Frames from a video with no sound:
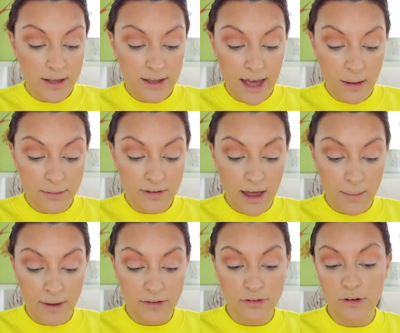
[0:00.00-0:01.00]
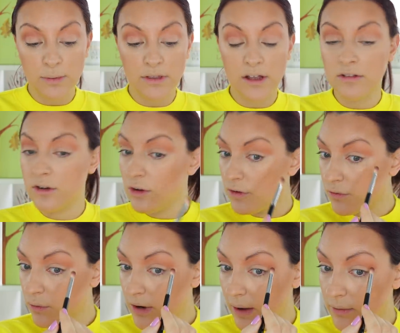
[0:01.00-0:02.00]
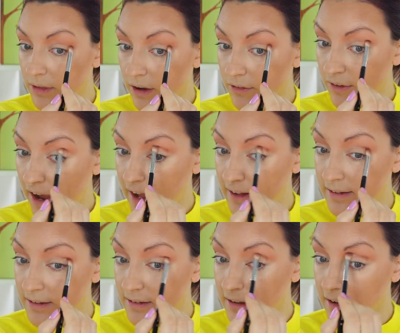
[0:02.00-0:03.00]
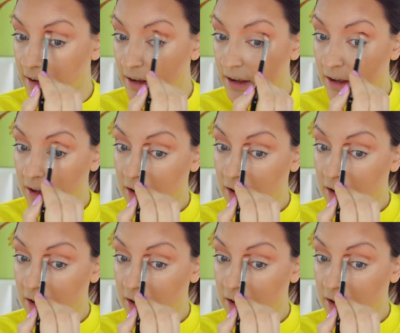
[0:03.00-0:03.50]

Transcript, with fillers: get upset about stupid things and who fall out with our friends and,